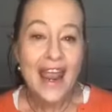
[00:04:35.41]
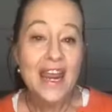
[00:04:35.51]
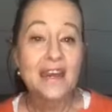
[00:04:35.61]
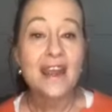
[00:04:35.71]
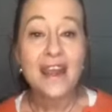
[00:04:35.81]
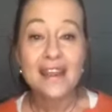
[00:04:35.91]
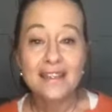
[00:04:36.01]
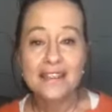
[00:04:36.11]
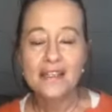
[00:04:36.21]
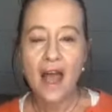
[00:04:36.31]
It
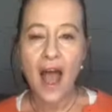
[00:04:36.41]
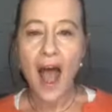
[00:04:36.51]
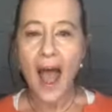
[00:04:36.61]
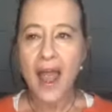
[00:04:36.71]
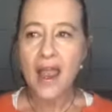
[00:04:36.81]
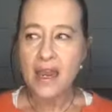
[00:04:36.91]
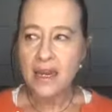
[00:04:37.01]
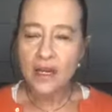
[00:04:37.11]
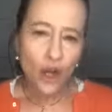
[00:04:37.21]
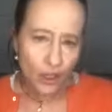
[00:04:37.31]
is
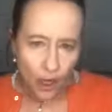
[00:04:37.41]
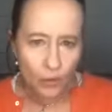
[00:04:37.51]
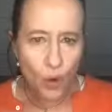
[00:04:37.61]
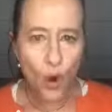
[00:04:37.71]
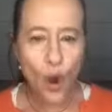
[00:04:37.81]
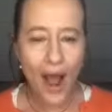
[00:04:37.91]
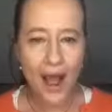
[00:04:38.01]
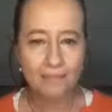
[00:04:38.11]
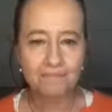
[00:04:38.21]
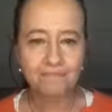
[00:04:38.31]
a, got a lot more
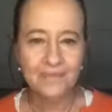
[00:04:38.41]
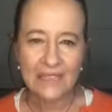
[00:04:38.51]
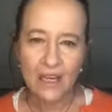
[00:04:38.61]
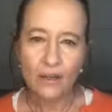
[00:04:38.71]
um,